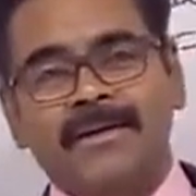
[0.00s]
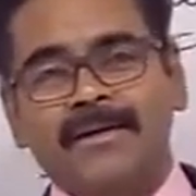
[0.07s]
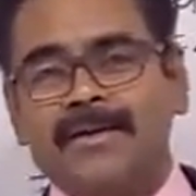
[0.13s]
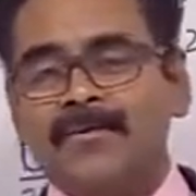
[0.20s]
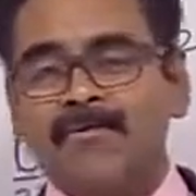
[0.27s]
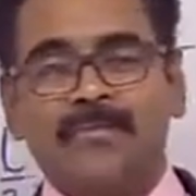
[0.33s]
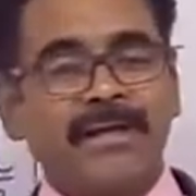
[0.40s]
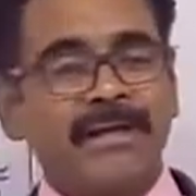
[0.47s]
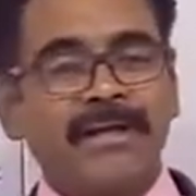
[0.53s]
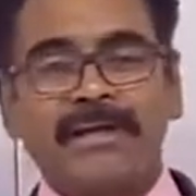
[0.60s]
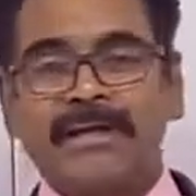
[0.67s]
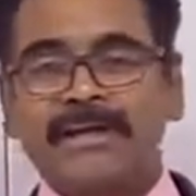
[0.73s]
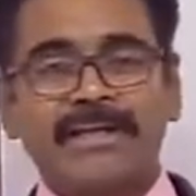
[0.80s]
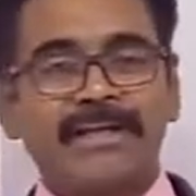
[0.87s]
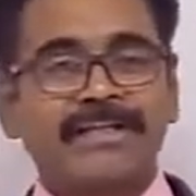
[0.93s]
By
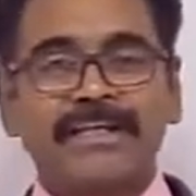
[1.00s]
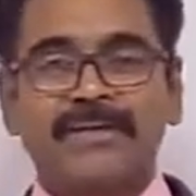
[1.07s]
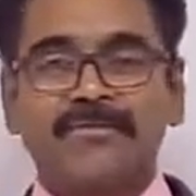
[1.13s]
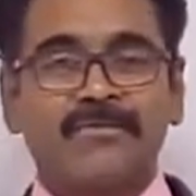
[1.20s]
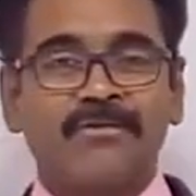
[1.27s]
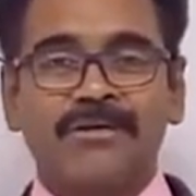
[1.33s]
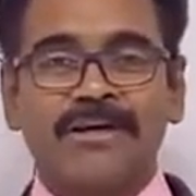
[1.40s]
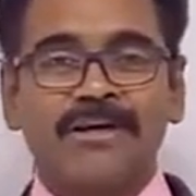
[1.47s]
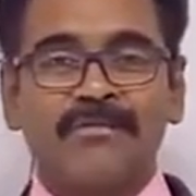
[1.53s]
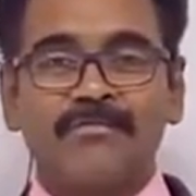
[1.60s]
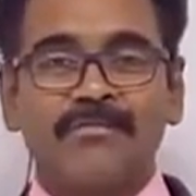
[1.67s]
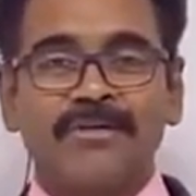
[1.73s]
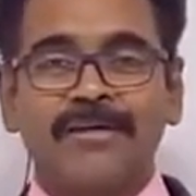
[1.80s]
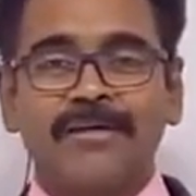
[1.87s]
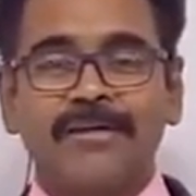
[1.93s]
increasing mode
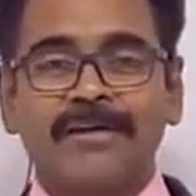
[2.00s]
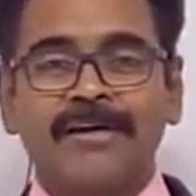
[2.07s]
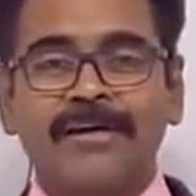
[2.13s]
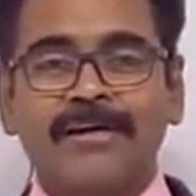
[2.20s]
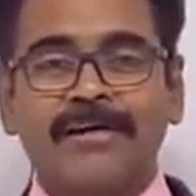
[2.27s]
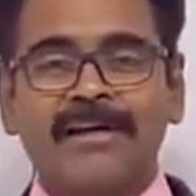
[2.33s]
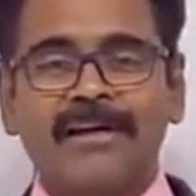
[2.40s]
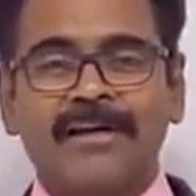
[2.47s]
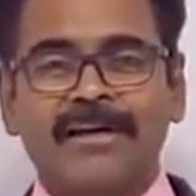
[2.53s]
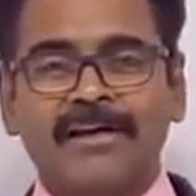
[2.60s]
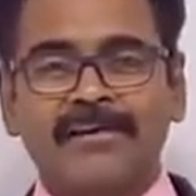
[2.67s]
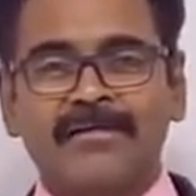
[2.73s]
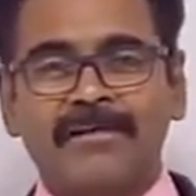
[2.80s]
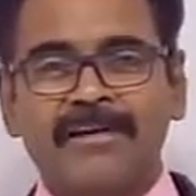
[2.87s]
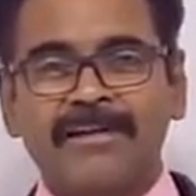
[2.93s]
number, critical
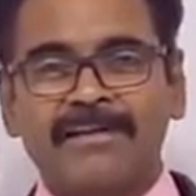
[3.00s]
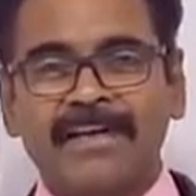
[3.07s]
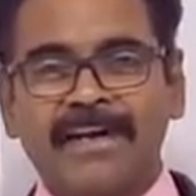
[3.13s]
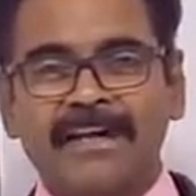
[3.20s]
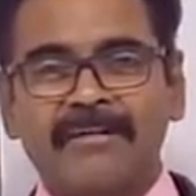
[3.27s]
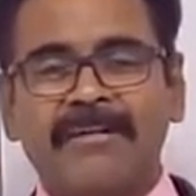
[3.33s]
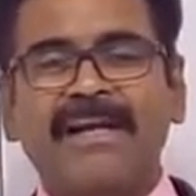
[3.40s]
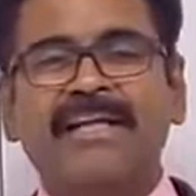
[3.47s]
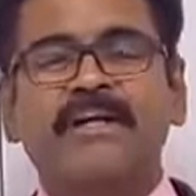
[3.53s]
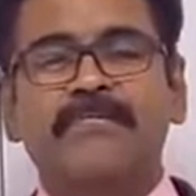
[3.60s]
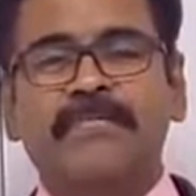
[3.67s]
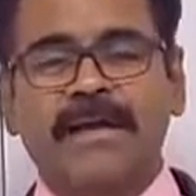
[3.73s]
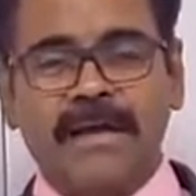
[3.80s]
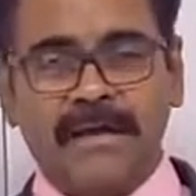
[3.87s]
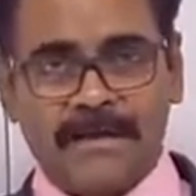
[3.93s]
load is getting
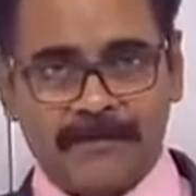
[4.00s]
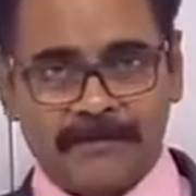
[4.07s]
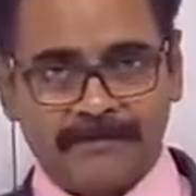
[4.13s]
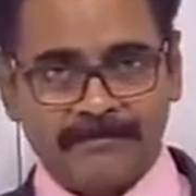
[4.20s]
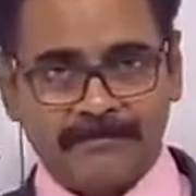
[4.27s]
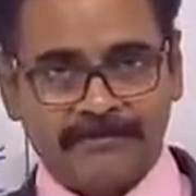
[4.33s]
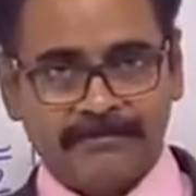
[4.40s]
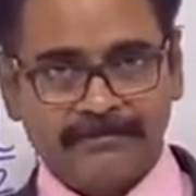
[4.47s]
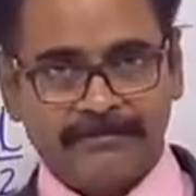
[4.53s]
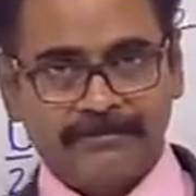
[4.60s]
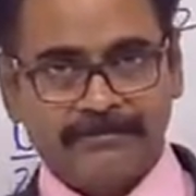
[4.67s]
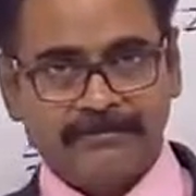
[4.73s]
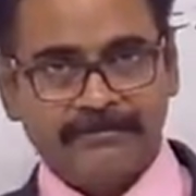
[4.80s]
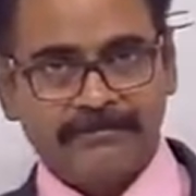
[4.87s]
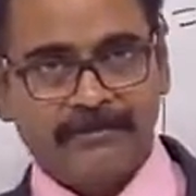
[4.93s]
multiplied.
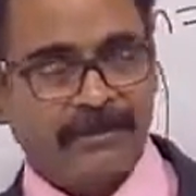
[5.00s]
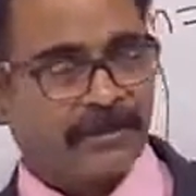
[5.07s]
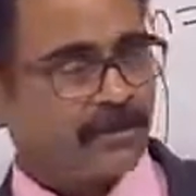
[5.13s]
So